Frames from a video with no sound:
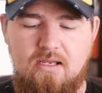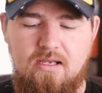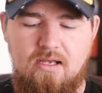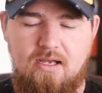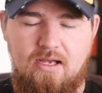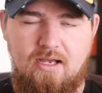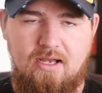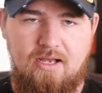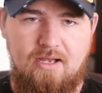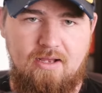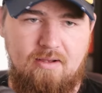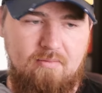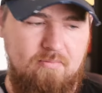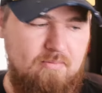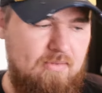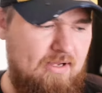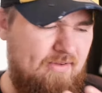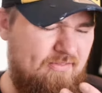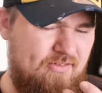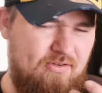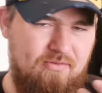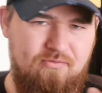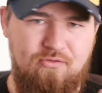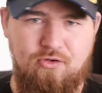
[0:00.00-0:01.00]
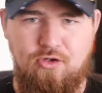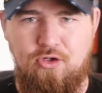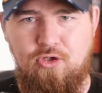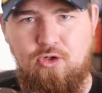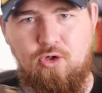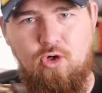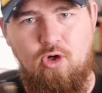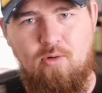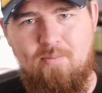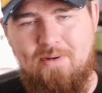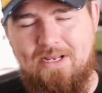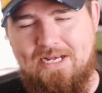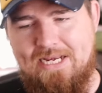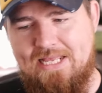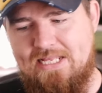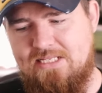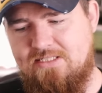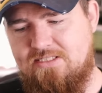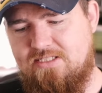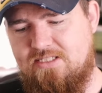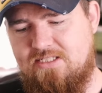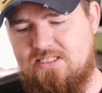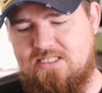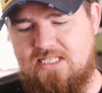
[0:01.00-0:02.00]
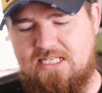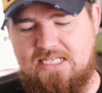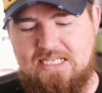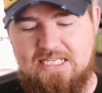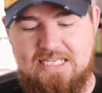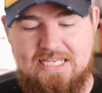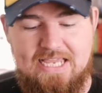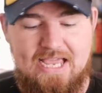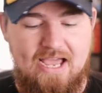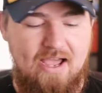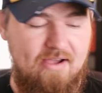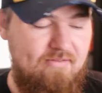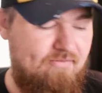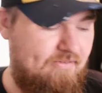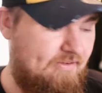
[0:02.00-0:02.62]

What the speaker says: I've converted all my lenses to EF